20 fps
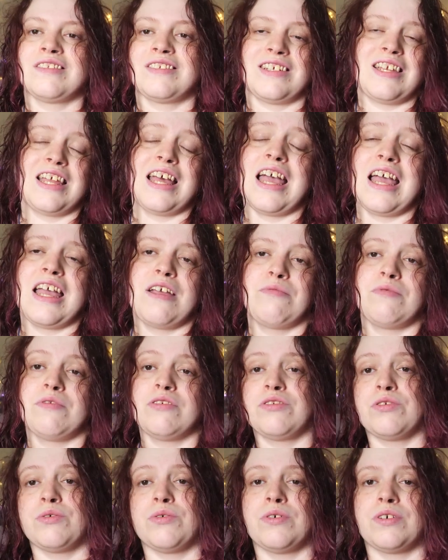Today
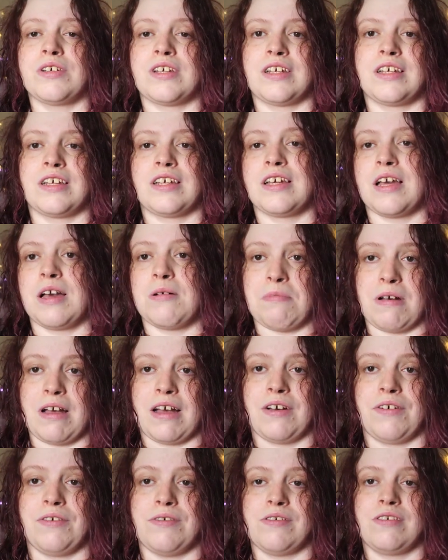we're talking
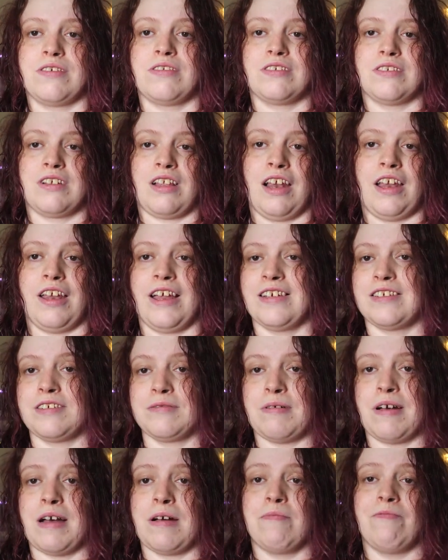about
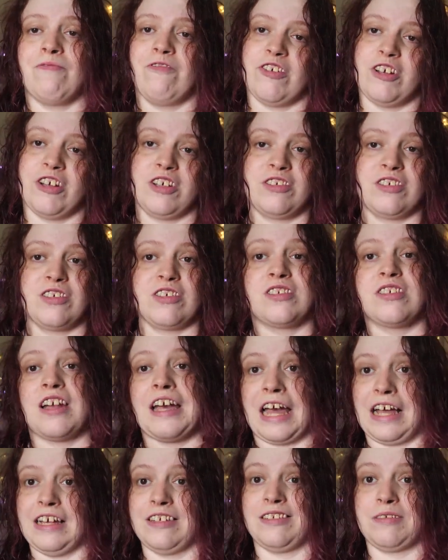clonazepam versus
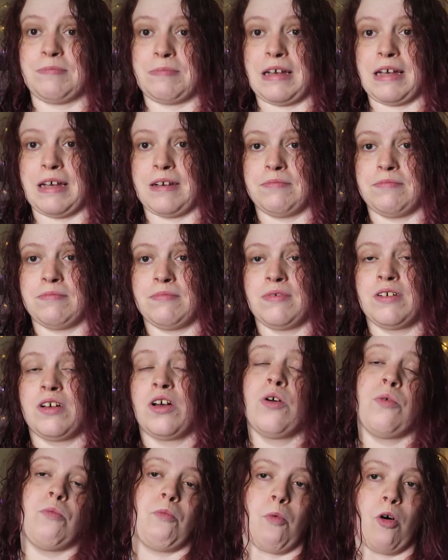diazepam.
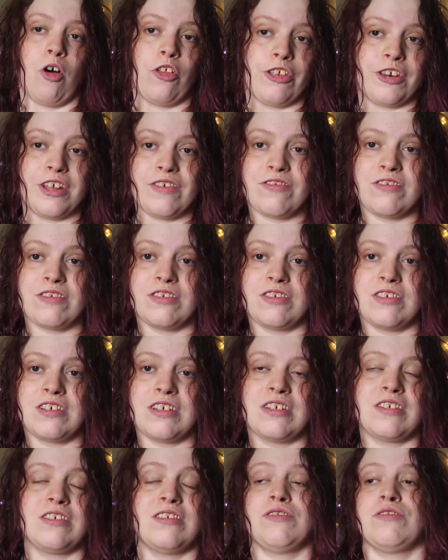What the difference
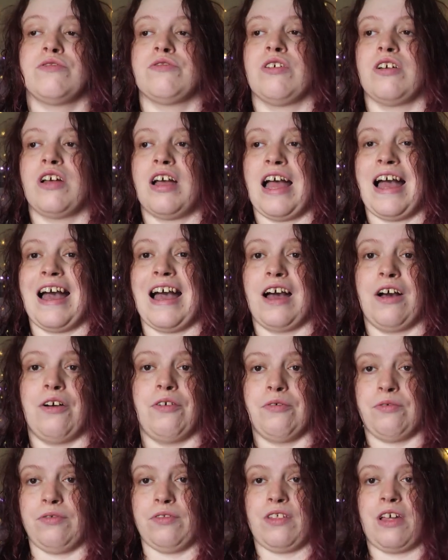is,
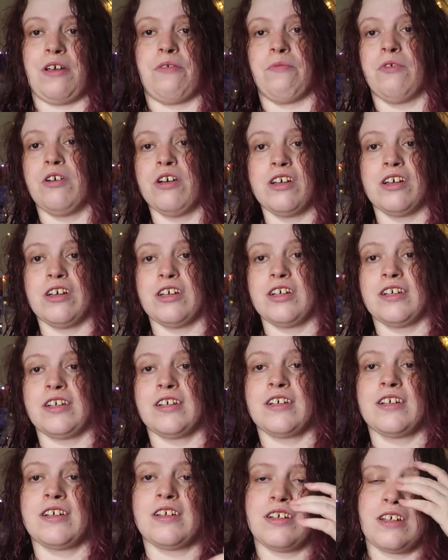how they were,
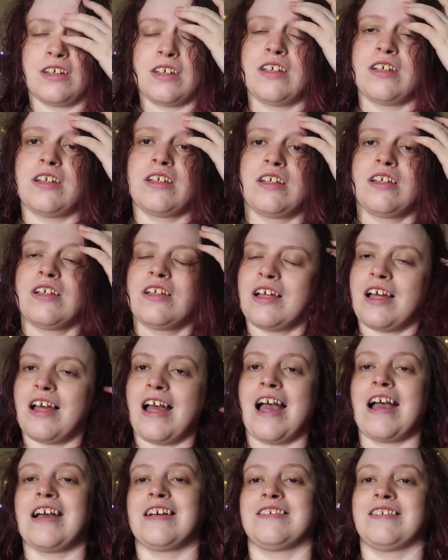
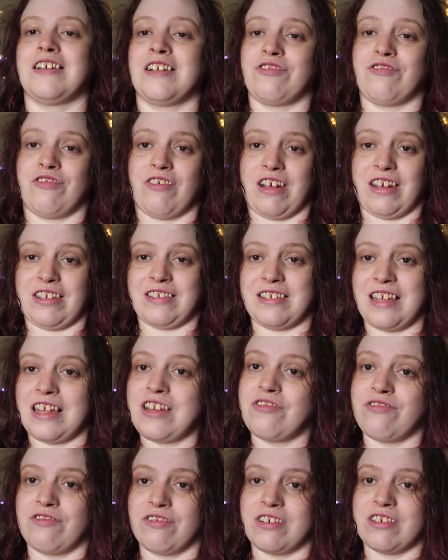etc,
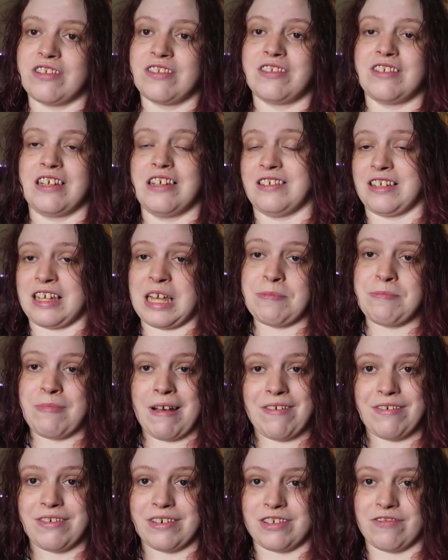etc. It's a
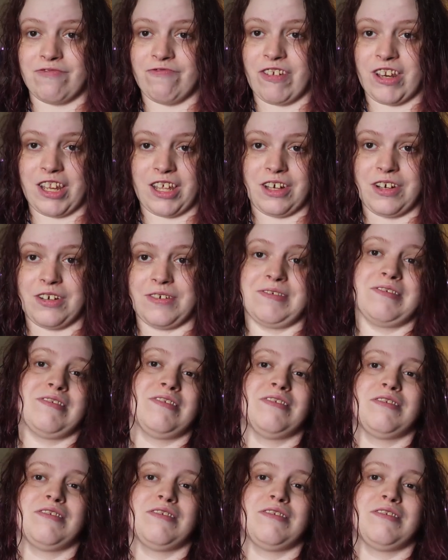comparison video.